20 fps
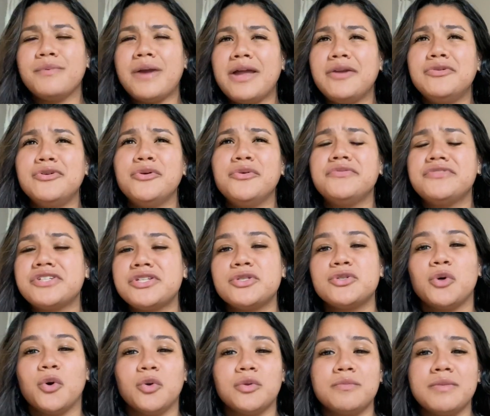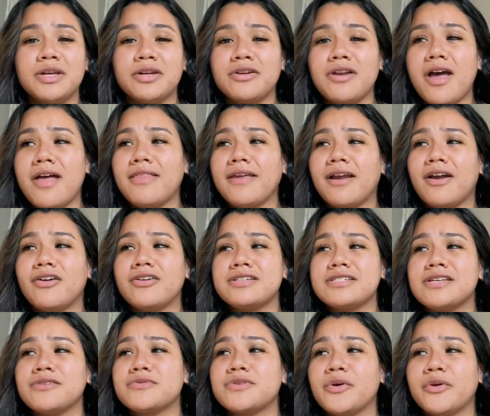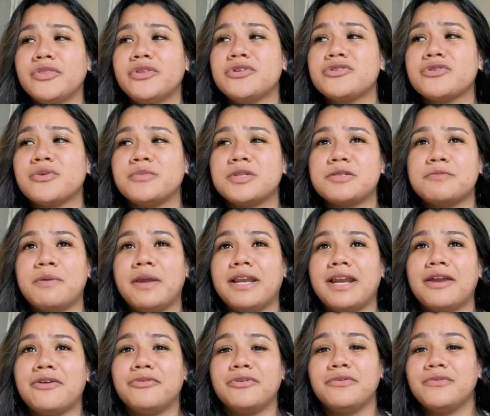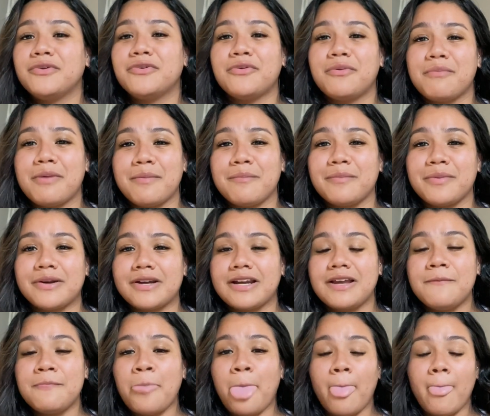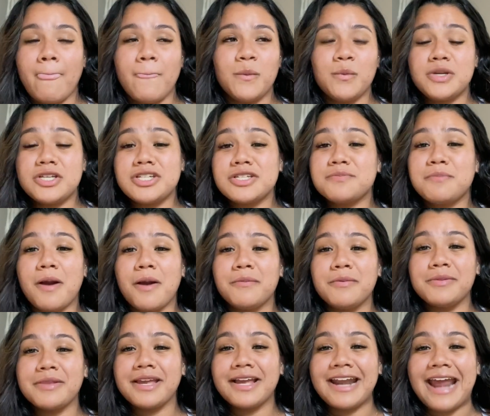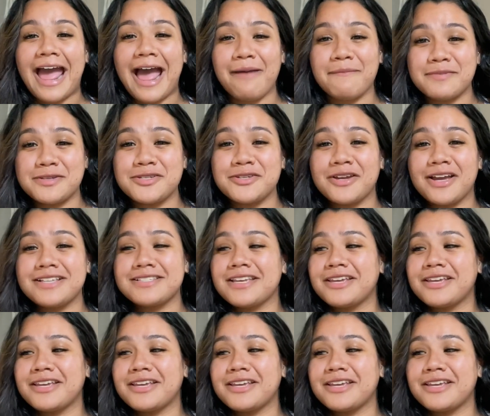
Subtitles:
I don't know if she told me or not. Like, honestly, I was going through so much pain, I don't even remember, which is probably gonna happen to you guys.